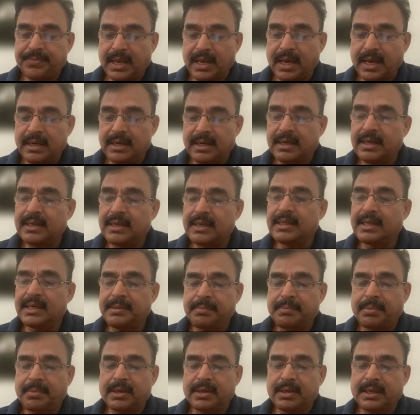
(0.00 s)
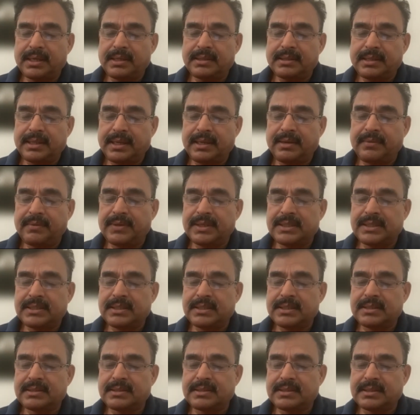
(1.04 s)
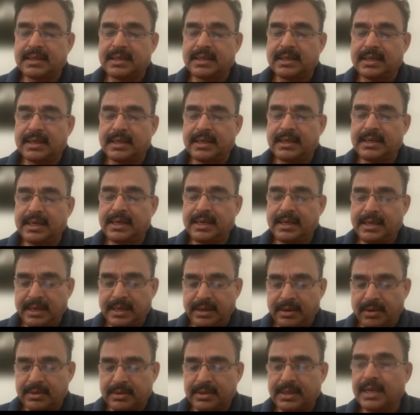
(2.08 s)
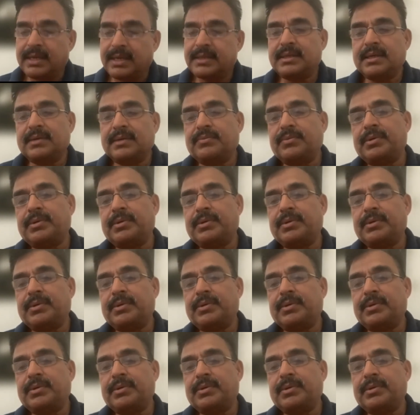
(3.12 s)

And another important thing, which is in any organization,